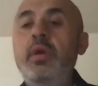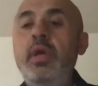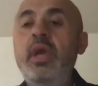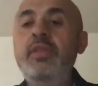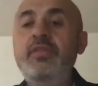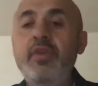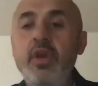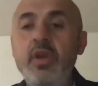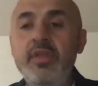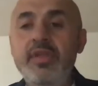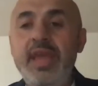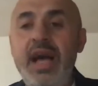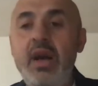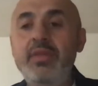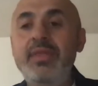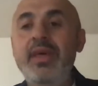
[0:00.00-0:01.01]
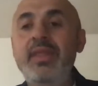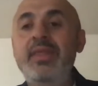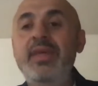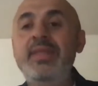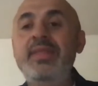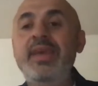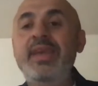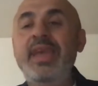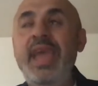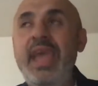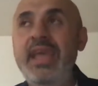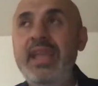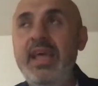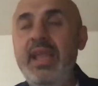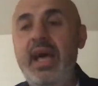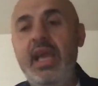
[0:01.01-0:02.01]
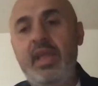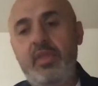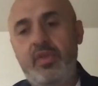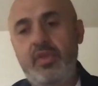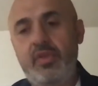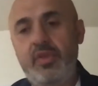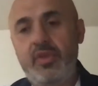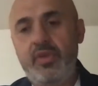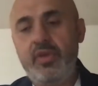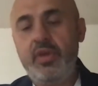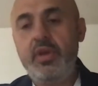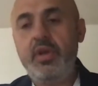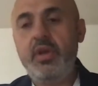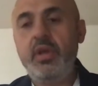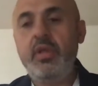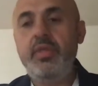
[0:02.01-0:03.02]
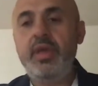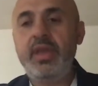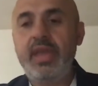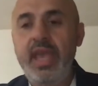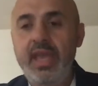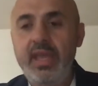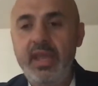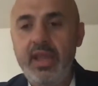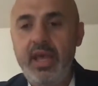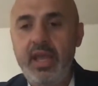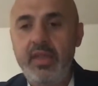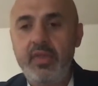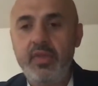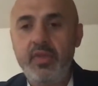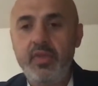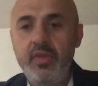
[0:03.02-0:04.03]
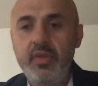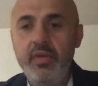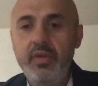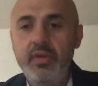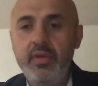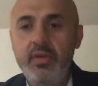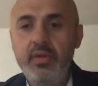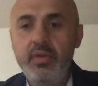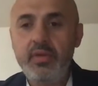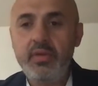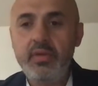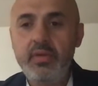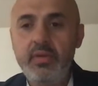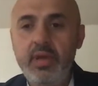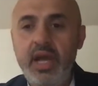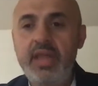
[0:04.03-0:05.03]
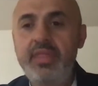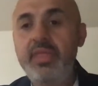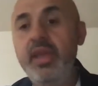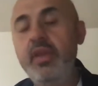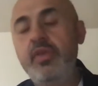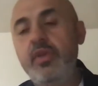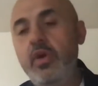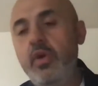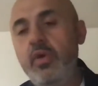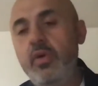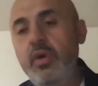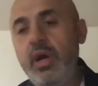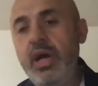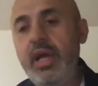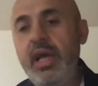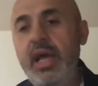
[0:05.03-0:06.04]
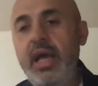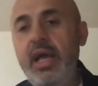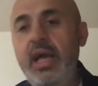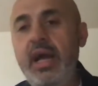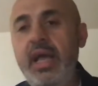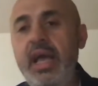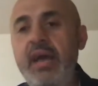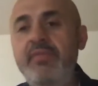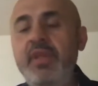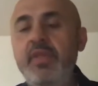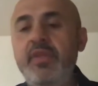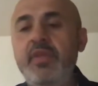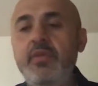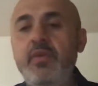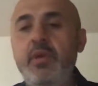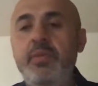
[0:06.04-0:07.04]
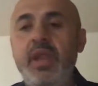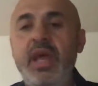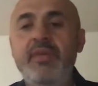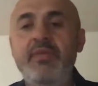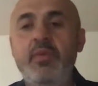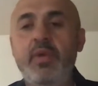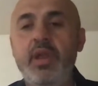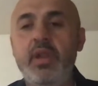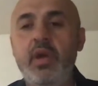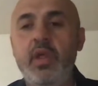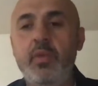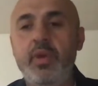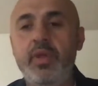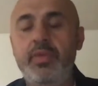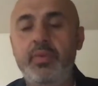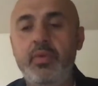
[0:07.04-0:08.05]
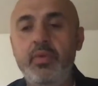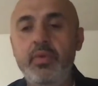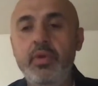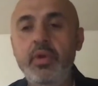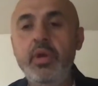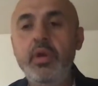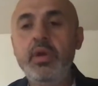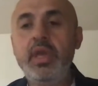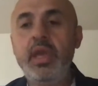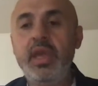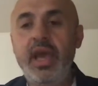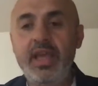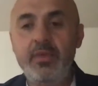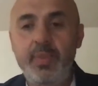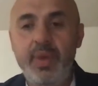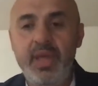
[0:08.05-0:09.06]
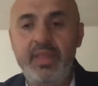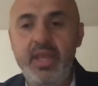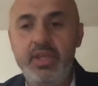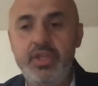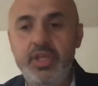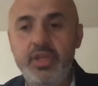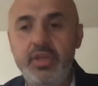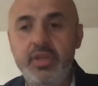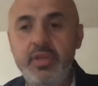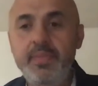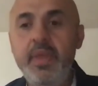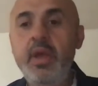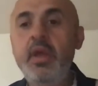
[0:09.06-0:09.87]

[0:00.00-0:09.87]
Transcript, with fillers: It turns out that the Canaanites, the Canaanites, I think so. I, I, I have done zero, but I haven't read it all the way through. Okay, guys, pay attention.